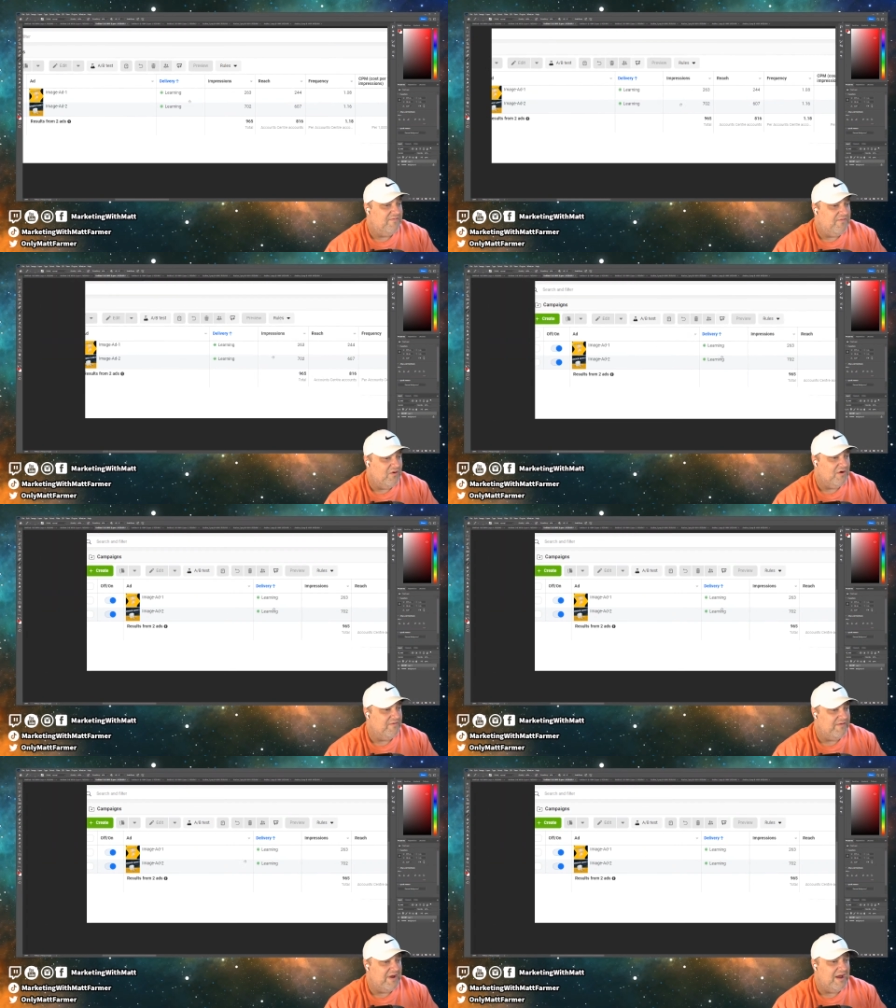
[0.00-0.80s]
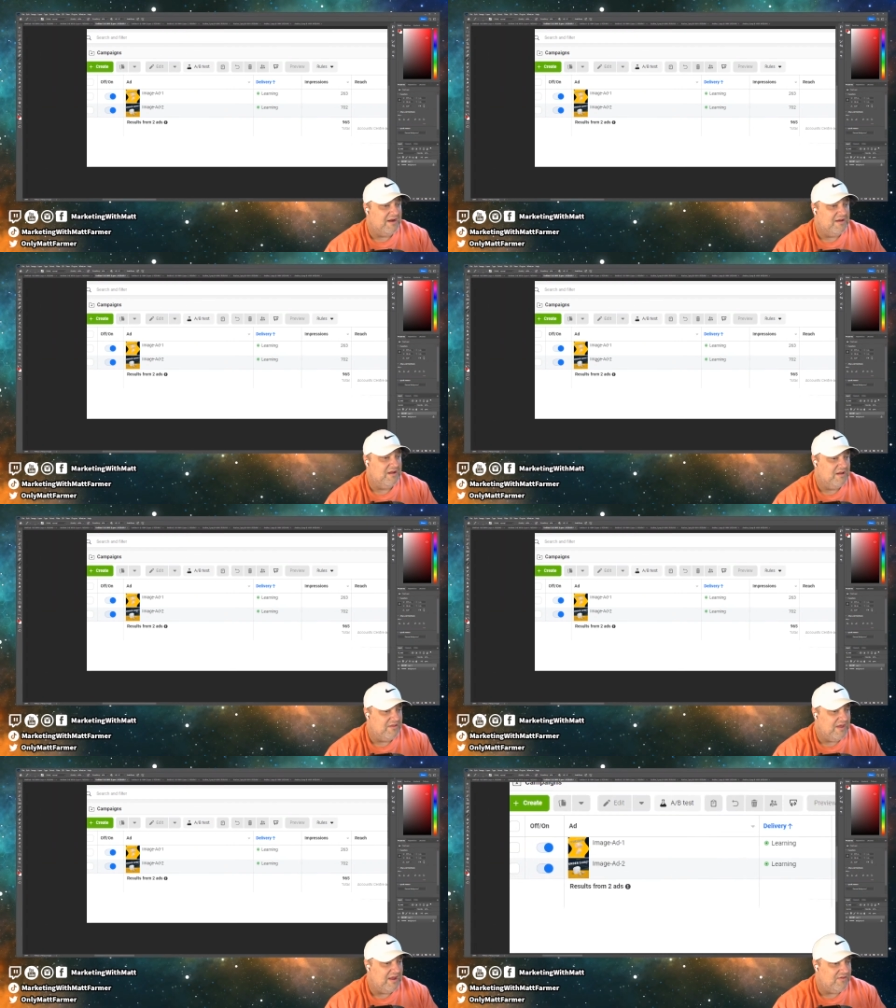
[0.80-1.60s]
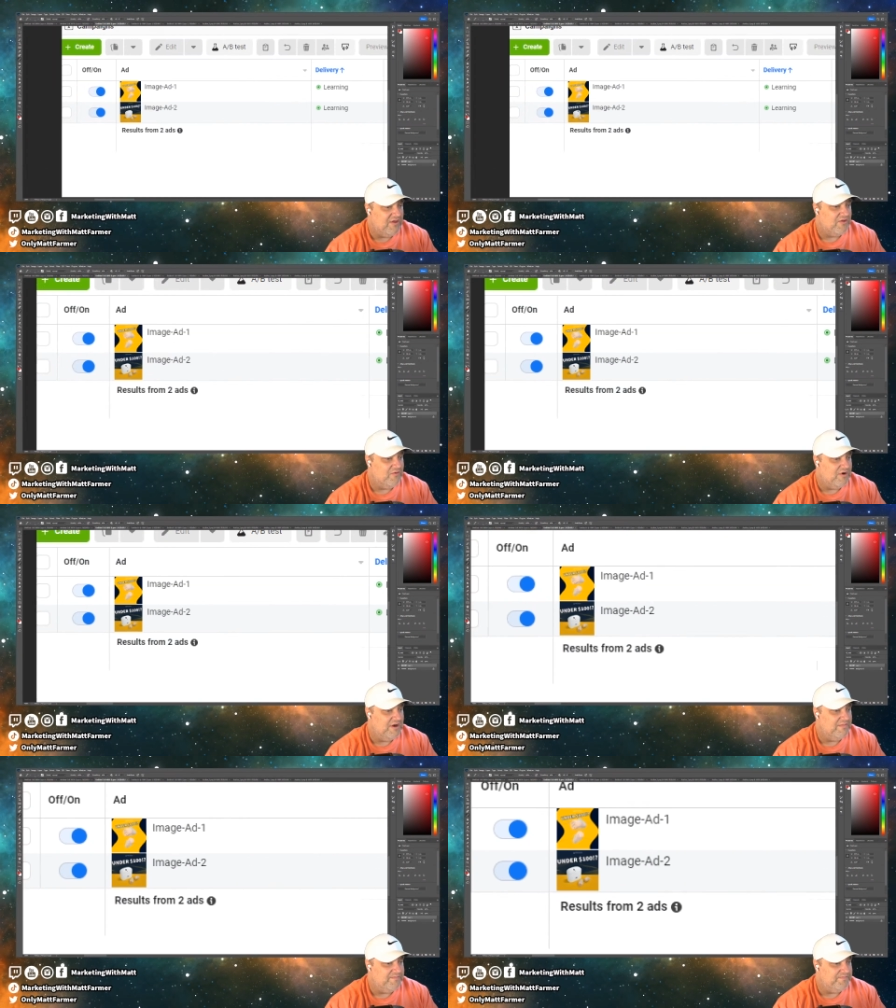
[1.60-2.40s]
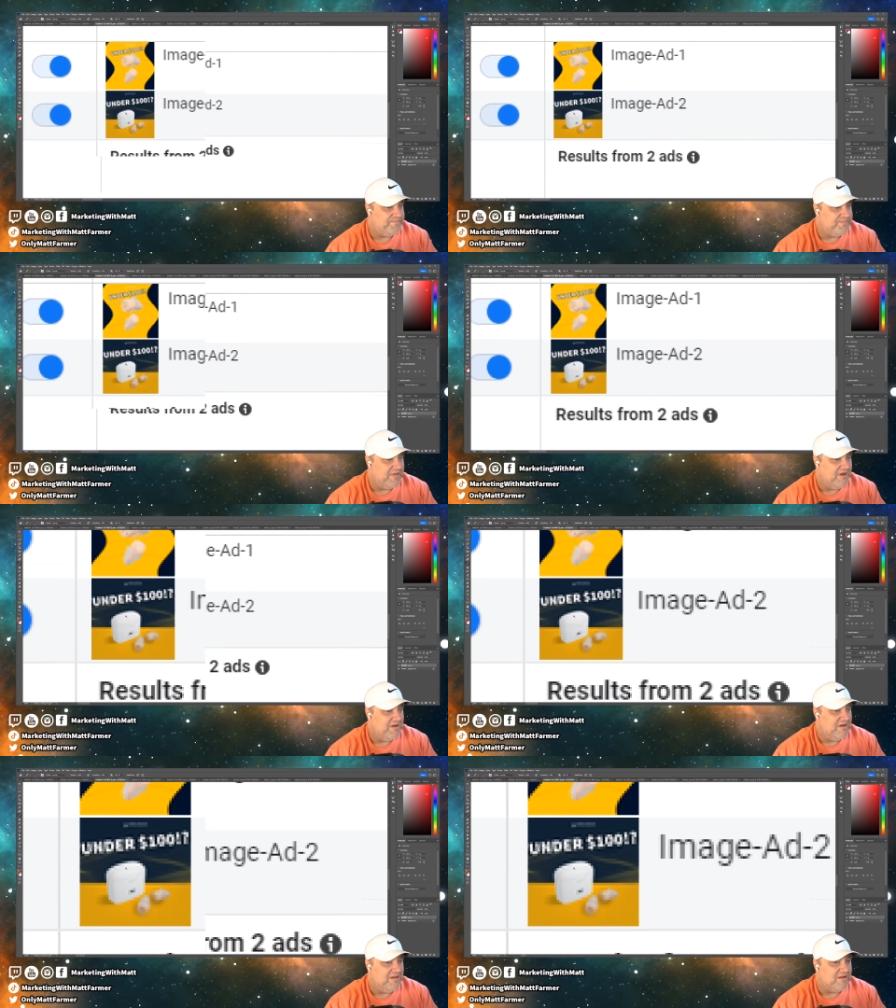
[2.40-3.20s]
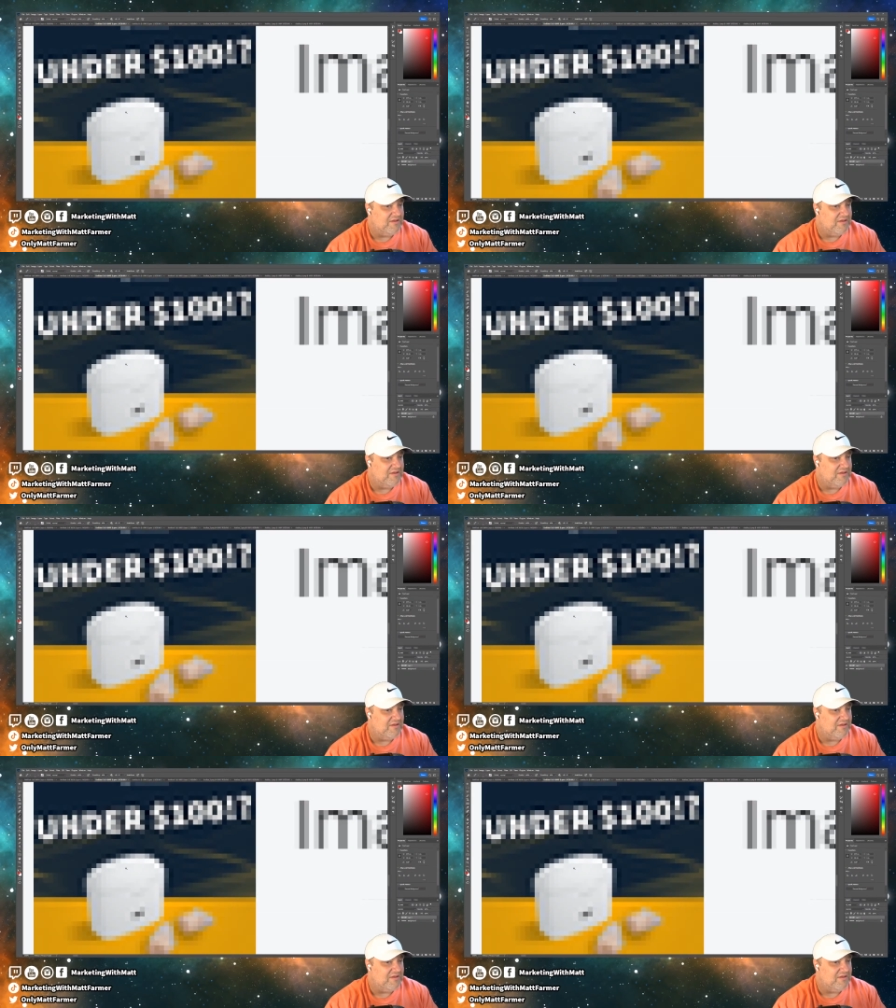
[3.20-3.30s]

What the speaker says: for a fact that this one, let's